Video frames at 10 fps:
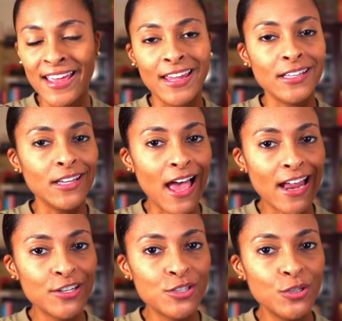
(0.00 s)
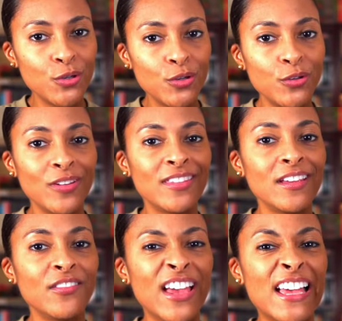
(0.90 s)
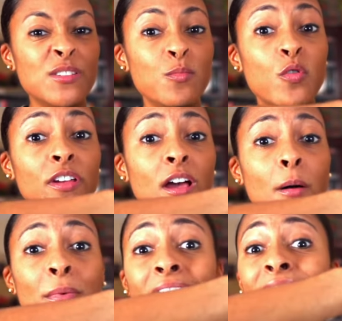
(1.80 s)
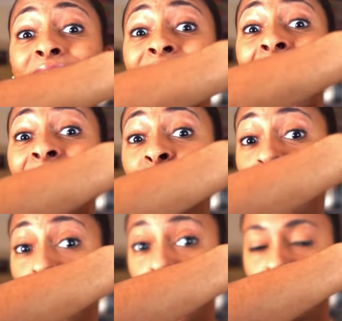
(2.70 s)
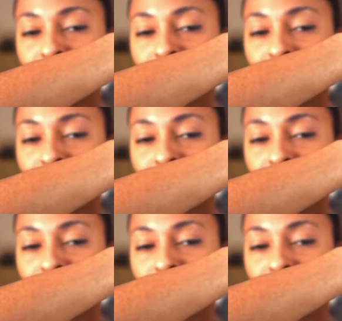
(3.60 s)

and latitude, you can think of it as moving up a ladder.